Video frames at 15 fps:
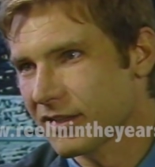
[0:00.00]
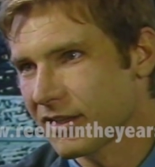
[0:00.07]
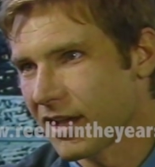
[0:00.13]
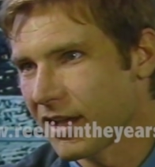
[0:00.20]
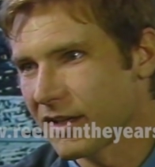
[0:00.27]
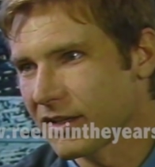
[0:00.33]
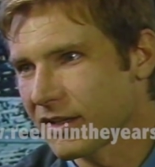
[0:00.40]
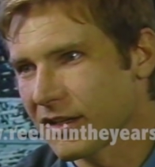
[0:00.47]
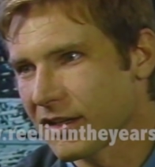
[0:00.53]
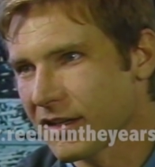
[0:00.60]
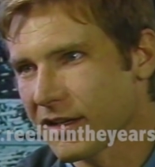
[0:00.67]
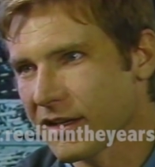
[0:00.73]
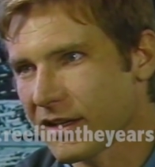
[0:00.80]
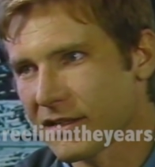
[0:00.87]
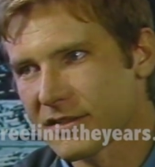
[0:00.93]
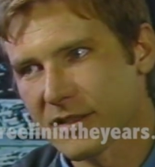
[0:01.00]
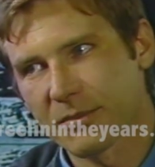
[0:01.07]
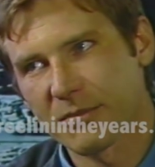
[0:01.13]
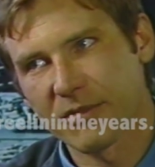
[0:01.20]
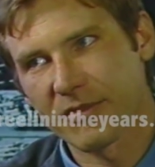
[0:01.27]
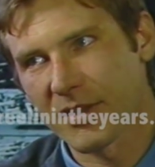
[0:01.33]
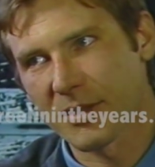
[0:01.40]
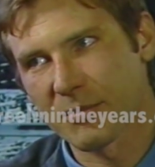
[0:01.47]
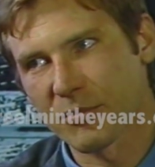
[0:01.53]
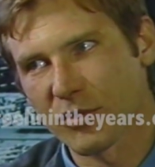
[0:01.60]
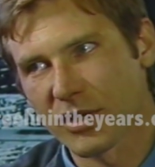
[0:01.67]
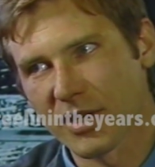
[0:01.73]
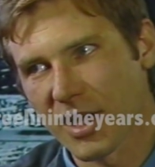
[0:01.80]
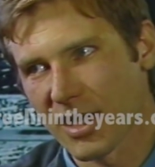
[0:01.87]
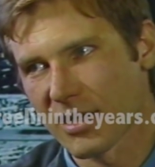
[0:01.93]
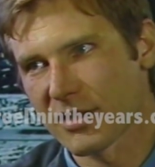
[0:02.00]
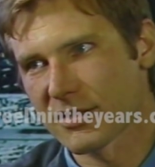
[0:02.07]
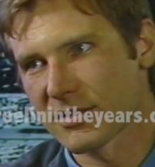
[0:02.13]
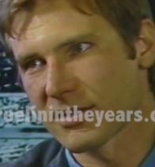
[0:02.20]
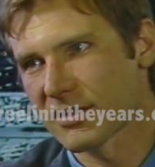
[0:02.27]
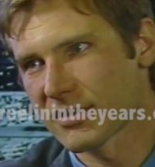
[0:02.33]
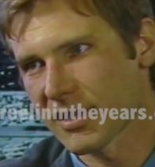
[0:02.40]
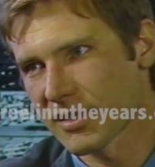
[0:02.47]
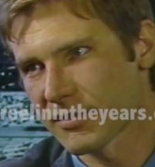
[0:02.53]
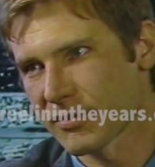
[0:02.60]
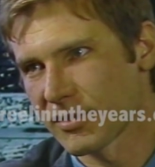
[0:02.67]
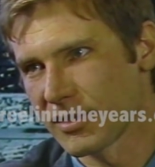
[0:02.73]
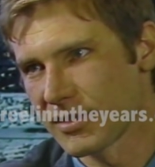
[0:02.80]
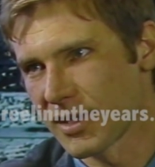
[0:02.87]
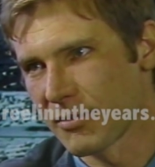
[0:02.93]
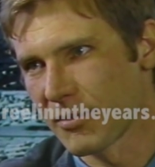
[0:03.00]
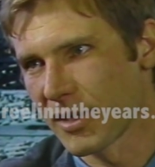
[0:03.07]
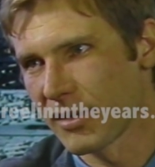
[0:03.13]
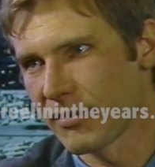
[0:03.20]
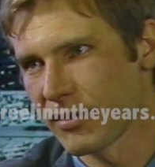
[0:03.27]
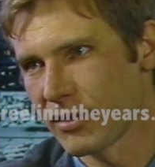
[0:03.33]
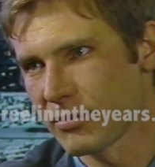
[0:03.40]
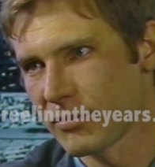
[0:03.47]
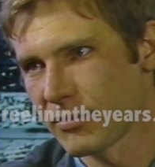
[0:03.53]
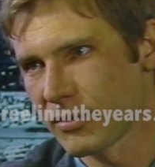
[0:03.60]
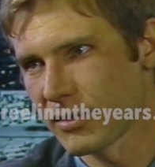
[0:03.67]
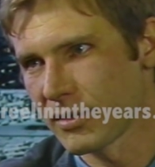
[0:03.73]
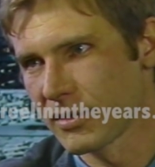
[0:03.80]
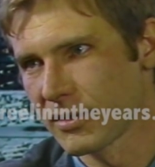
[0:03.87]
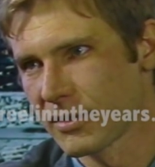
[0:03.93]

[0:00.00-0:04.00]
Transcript: and uh, some of them were not as successful as I might have hoped for.